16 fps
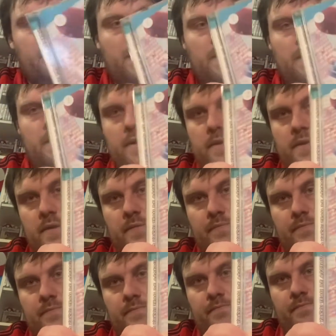
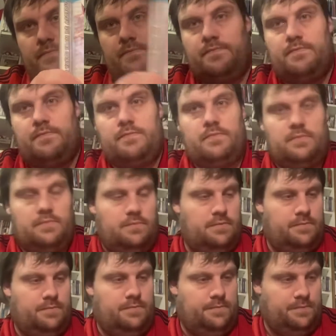
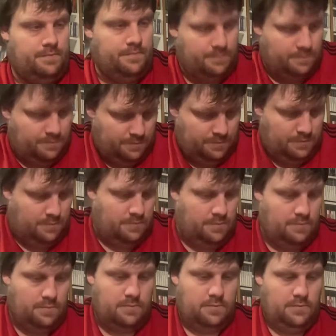
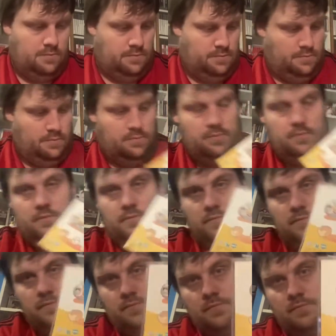
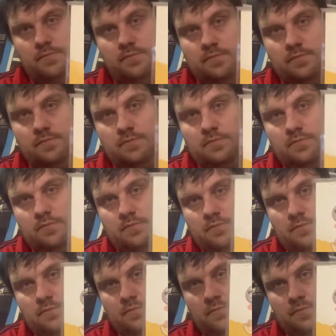
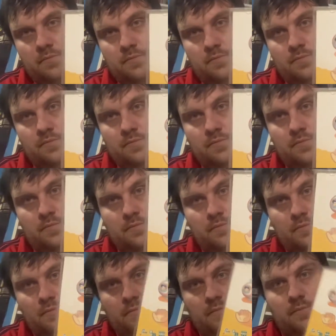
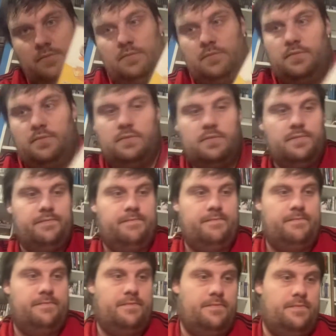
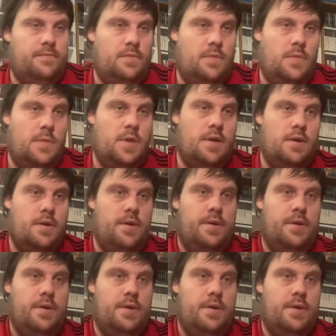Nothing is said.